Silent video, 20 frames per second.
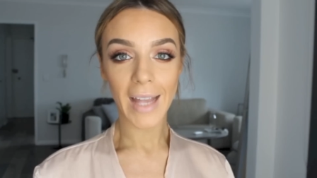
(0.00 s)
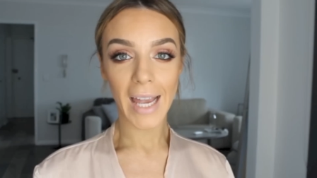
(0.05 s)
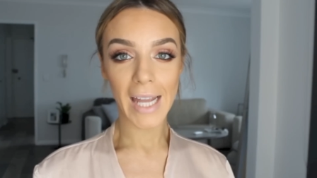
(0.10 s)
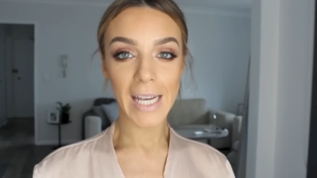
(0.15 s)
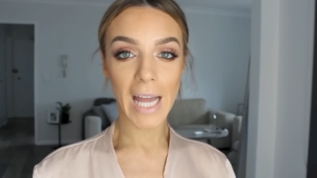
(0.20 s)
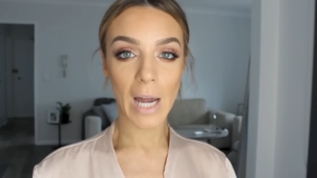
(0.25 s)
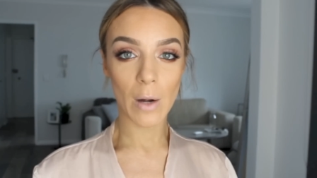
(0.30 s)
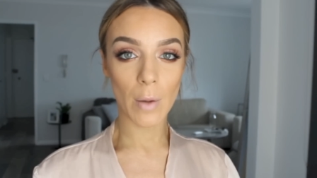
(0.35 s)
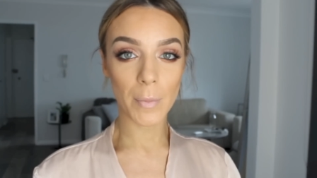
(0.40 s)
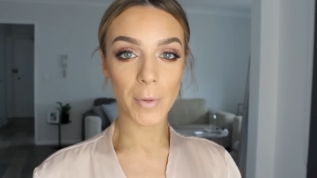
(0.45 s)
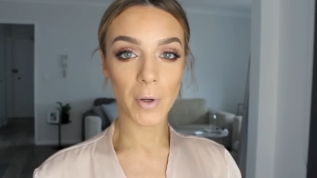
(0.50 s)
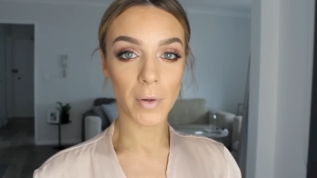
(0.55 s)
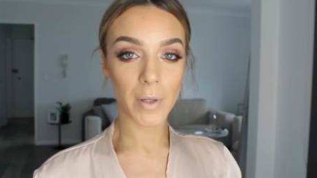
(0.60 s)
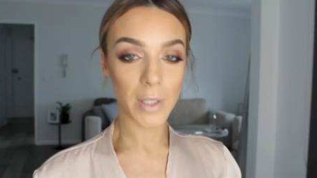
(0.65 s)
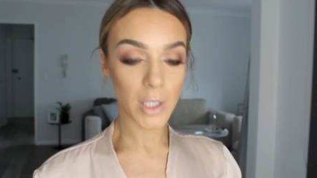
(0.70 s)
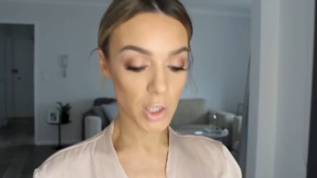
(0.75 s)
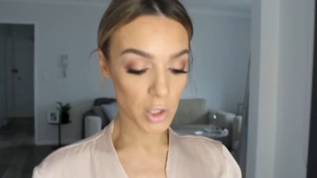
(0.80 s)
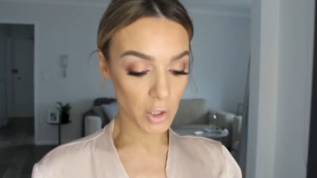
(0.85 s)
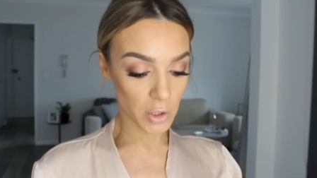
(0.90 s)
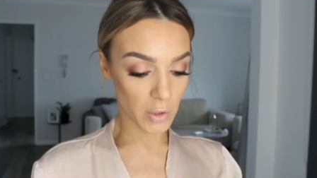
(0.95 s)
And now I'm
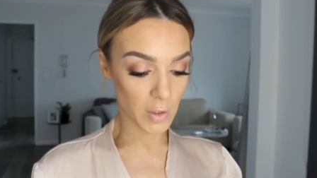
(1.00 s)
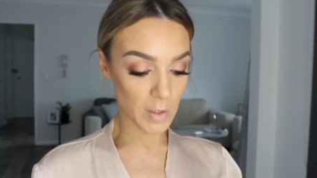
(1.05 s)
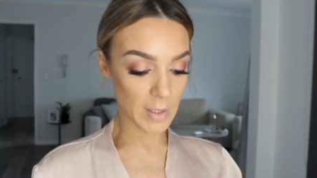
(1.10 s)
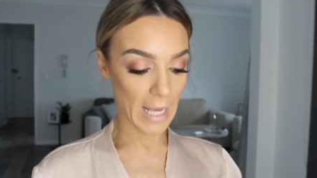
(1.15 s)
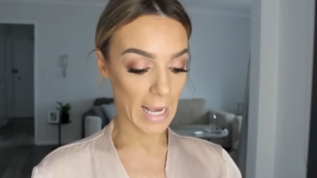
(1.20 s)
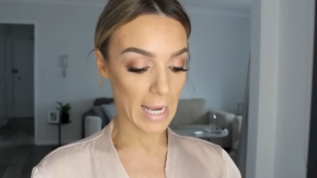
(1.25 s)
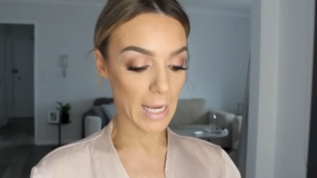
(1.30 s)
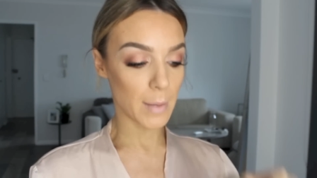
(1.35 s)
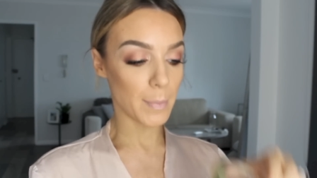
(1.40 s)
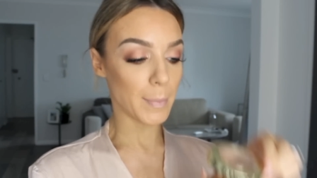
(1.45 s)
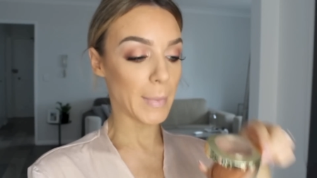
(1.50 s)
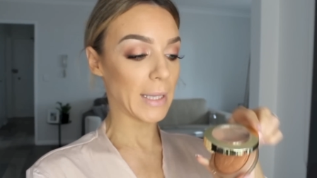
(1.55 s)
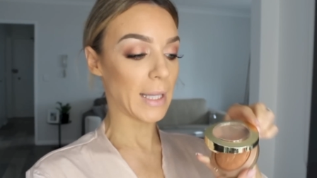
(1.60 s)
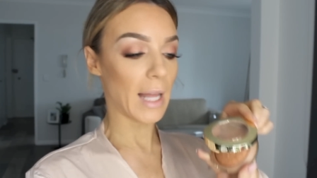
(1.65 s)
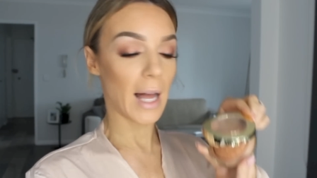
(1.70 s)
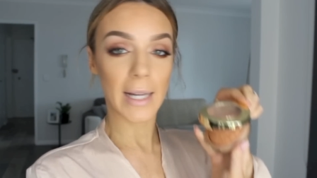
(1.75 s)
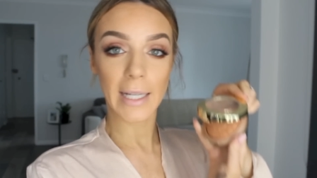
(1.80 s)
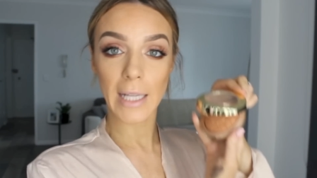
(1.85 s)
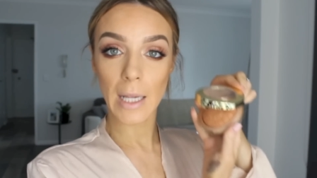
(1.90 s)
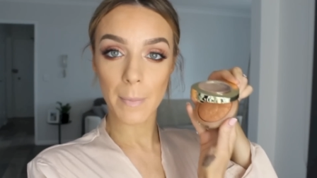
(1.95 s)
going to use a
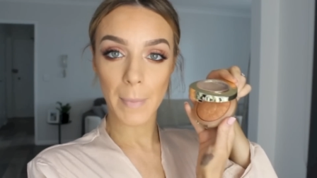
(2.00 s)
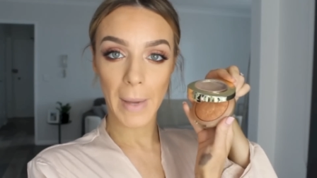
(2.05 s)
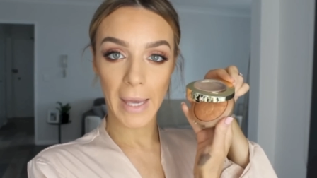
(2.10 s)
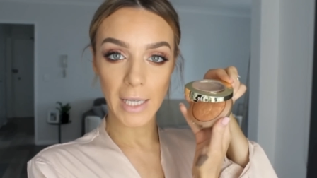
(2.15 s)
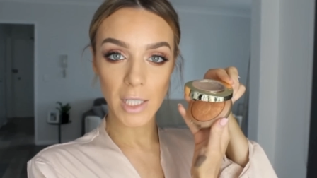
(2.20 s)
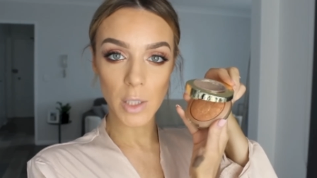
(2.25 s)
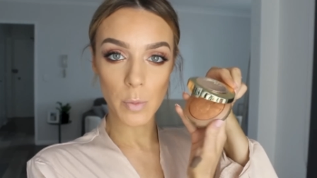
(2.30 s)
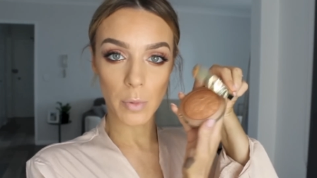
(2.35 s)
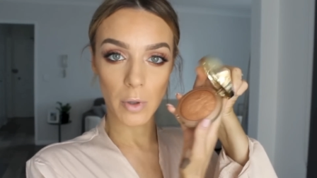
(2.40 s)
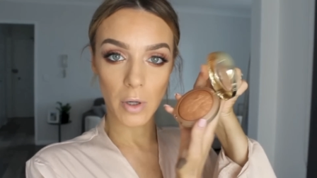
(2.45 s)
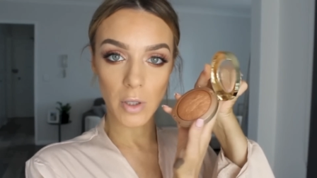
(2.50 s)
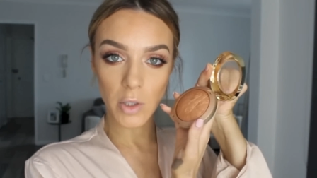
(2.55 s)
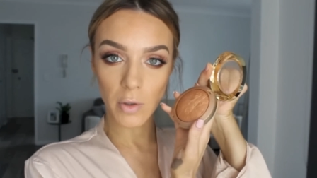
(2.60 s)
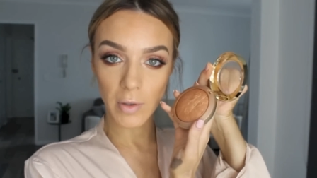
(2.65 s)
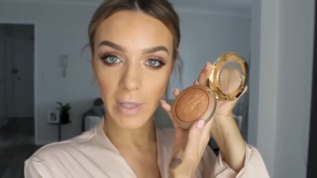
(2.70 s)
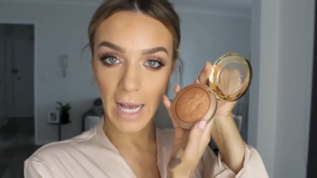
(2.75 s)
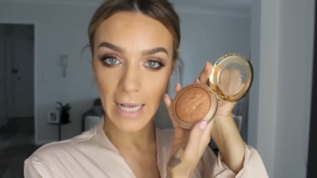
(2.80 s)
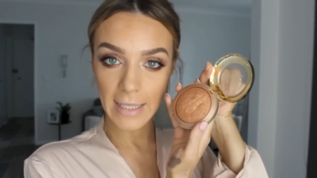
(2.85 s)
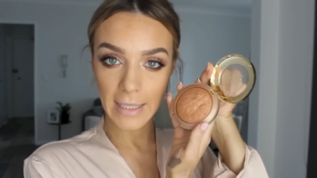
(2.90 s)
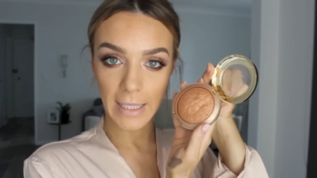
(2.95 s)
Milani Baked
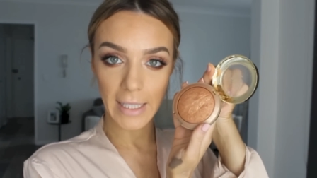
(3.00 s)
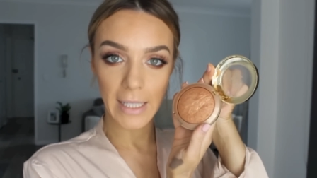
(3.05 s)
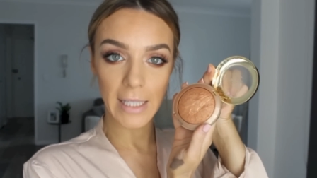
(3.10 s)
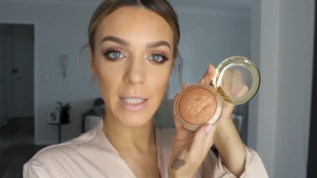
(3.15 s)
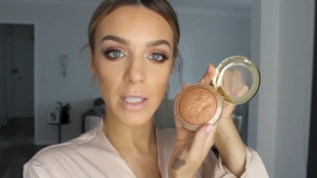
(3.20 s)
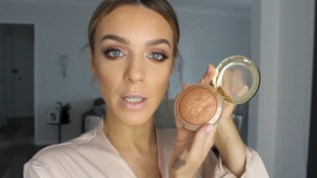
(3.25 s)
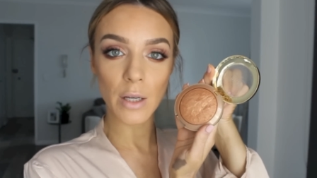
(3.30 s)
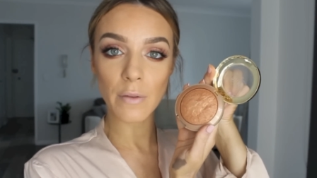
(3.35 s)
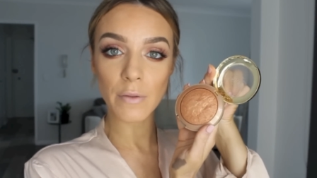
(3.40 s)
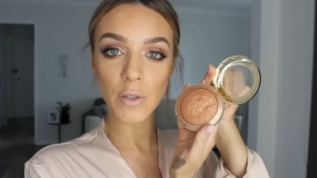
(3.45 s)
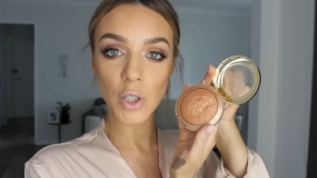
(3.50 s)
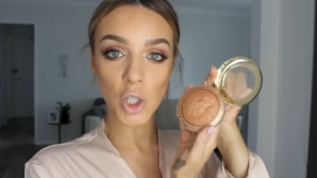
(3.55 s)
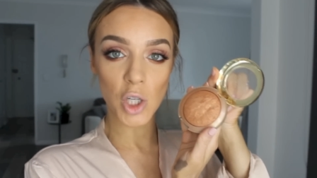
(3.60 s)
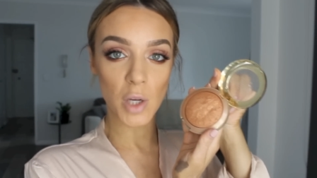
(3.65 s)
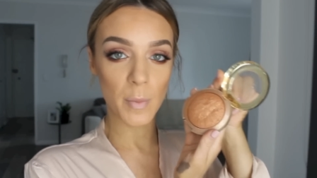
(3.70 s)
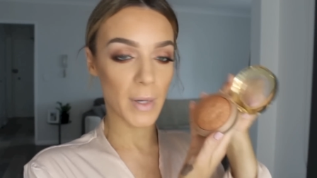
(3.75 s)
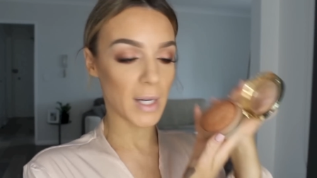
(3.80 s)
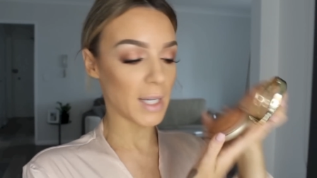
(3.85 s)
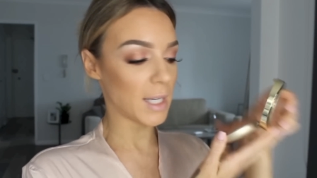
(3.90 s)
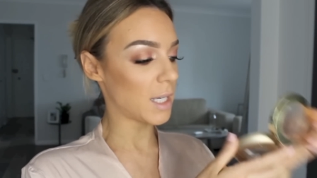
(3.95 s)
Bronzer. It has a hint of
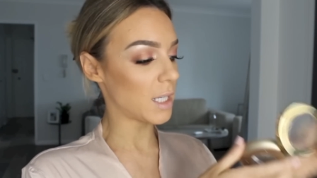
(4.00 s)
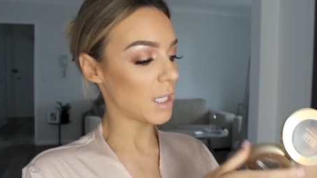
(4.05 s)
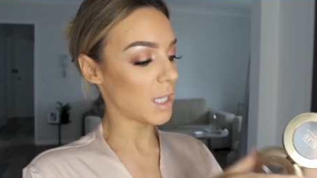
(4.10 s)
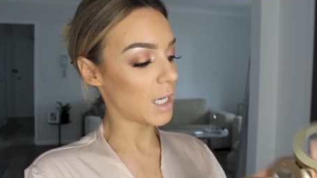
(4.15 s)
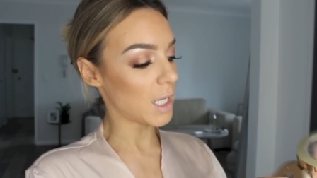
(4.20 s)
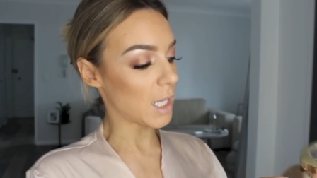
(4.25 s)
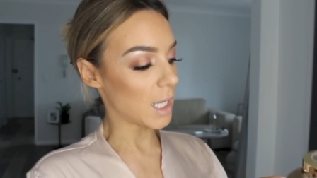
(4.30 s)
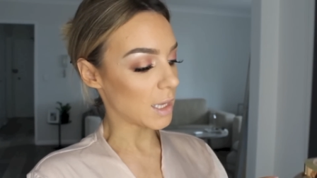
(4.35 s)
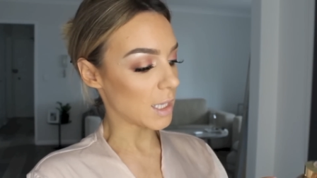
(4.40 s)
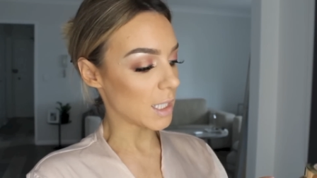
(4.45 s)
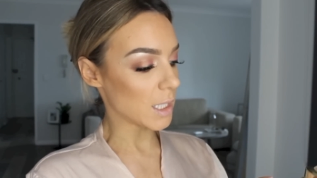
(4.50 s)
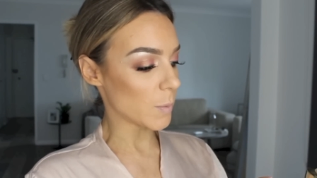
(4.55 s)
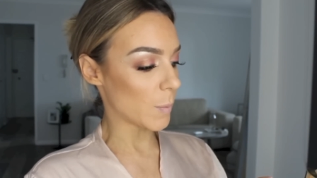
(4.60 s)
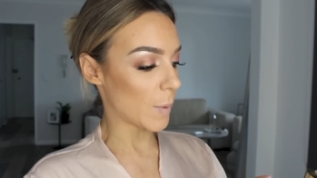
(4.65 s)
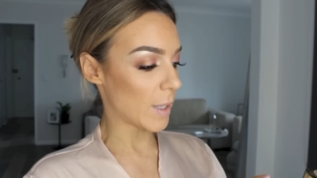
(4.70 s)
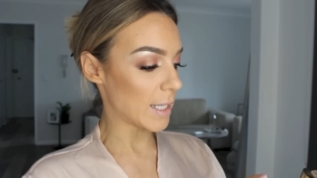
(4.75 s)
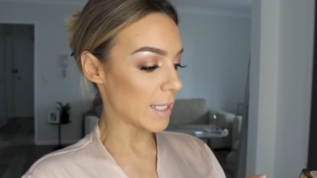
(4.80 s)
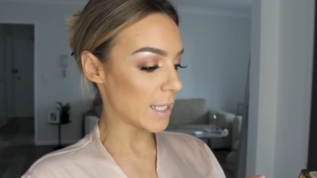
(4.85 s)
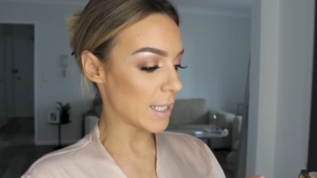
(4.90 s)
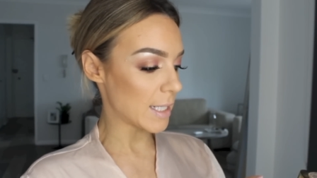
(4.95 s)
shimmer in it, and this
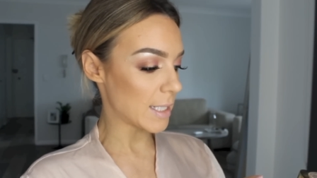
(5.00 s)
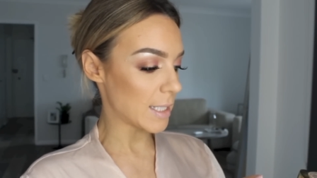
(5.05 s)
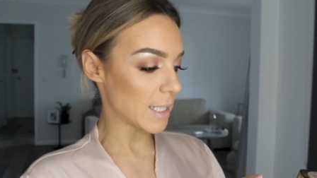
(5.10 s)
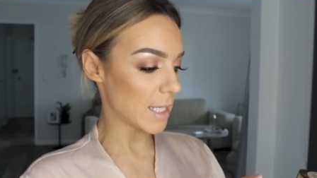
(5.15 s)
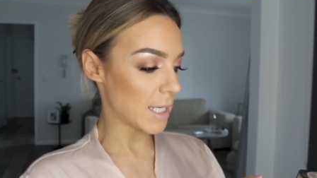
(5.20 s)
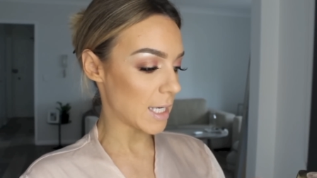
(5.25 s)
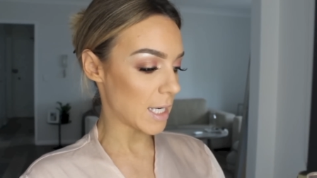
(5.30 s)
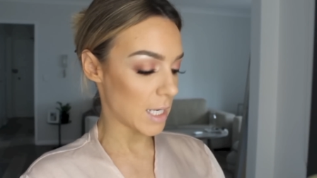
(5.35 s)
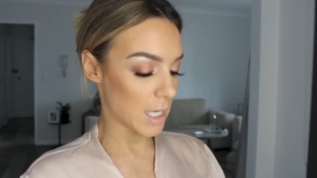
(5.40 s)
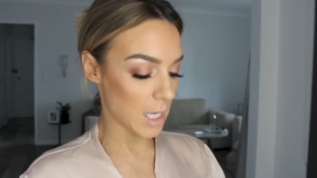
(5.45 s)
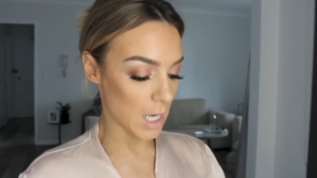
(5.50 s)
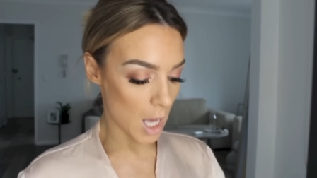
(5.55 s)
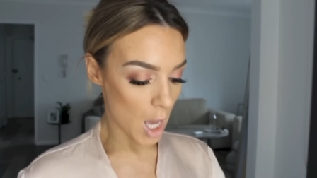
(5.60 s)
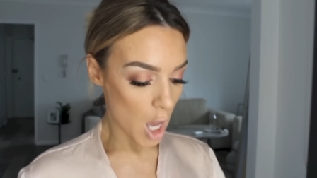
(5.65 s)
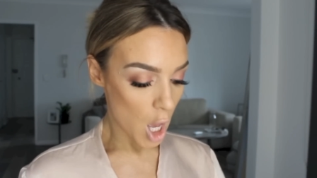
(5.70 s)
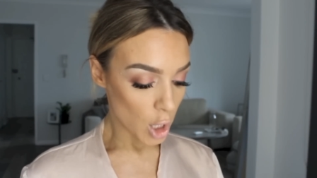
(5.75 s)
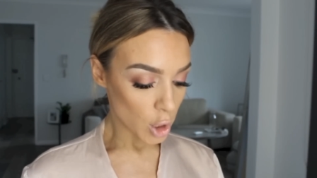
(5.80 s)
one is in